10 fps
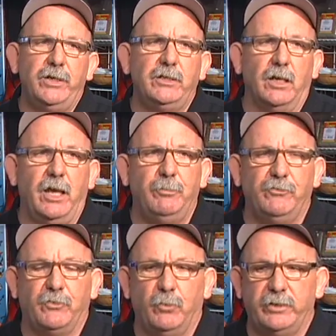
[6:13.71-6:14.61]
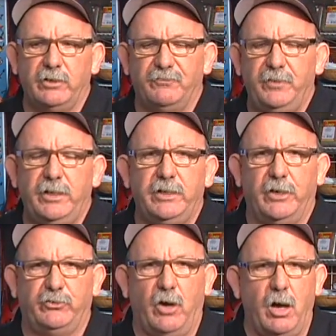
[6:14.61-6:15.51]
read the labels of what they're feeding
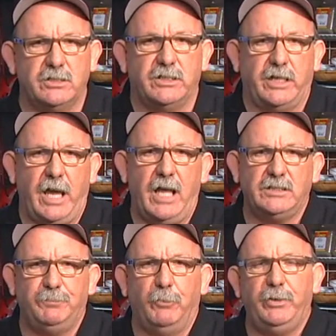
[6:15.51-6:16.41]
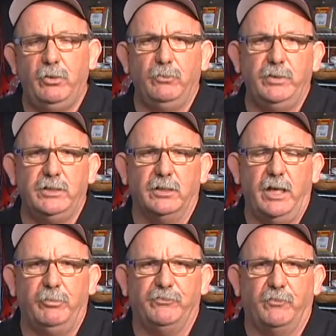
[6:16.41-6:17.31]
their dogs and cats, but we don't read the
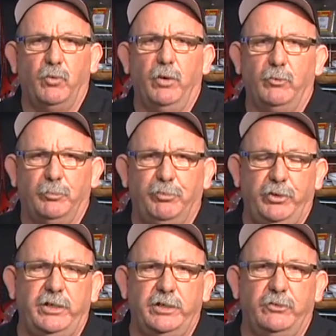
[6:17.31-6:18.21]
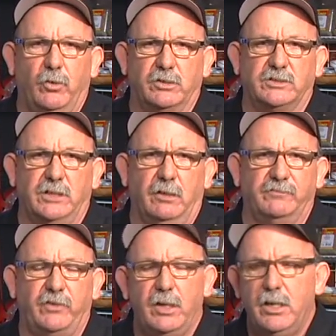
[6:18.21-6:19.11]
labels of what we're putting into
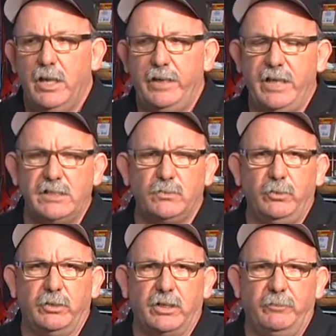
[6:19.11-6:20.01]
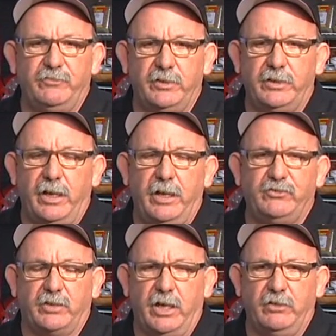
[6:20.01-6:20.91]
ourselves. And that's where it comes into
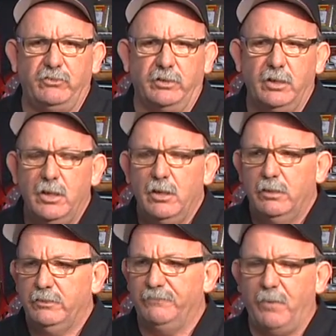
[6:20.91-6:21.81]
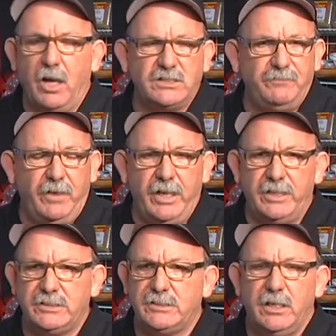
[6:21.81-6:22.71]
education. The
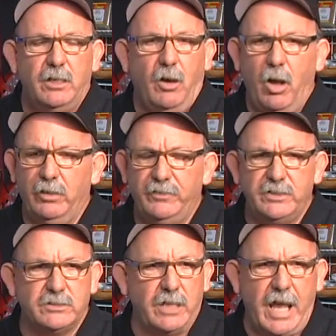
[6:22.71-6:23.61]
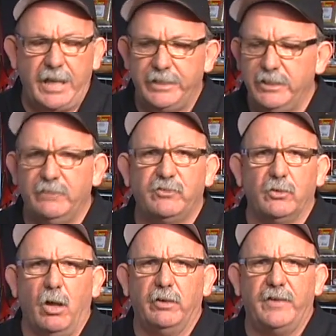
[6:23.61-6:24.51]
phosphates, all of these additives and
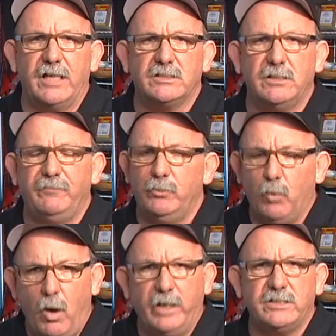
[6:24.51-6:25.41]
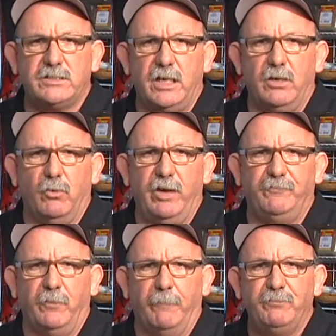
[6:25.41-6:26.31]
all of that stuff, you want to stay away
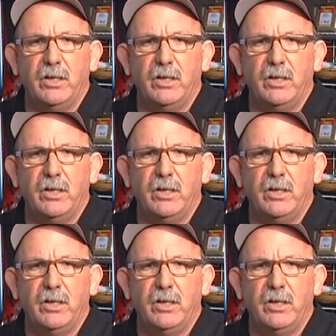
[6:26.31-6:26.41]
from.